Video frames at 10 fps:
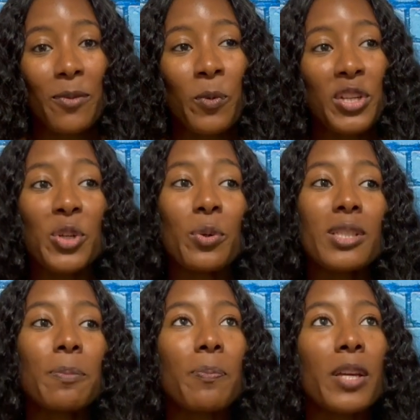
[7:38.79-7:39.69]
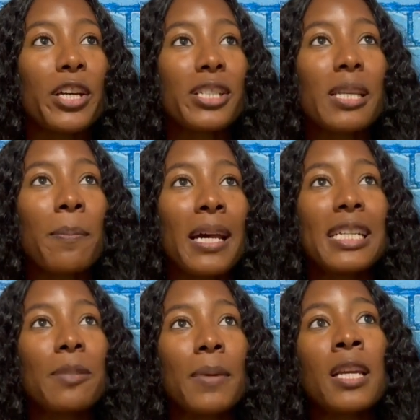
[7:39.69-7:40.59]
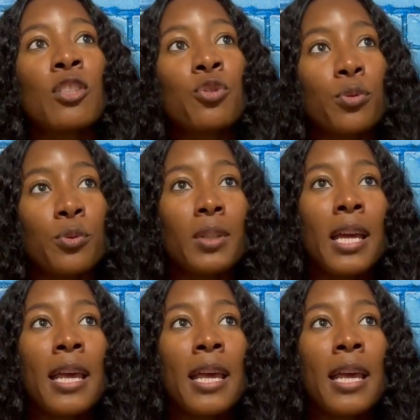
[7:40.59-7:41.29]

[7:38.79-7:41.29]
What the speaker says: When you hear somebody speaking truth,